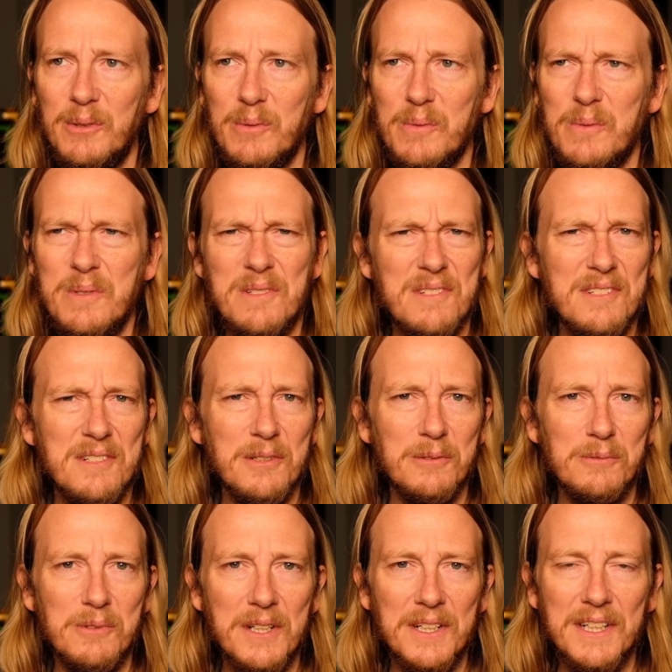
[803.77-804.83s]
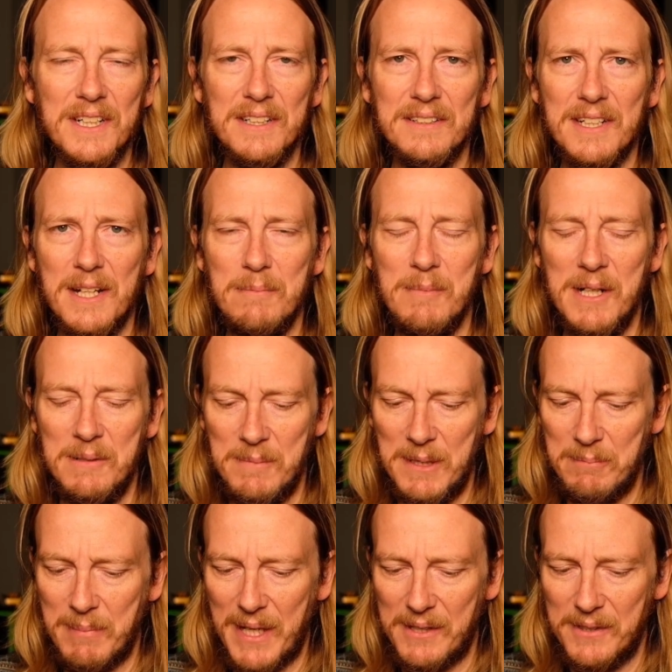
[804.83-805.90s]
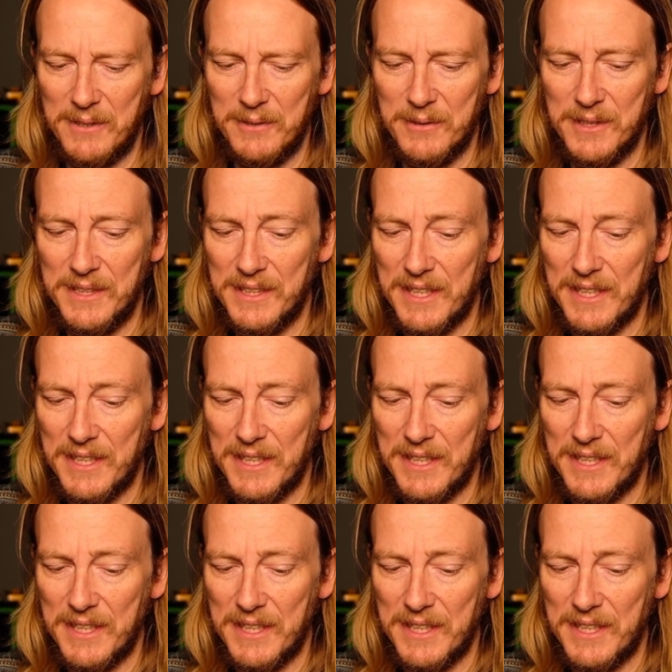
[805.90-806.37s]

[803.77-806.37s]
was still running. That made me paranoid.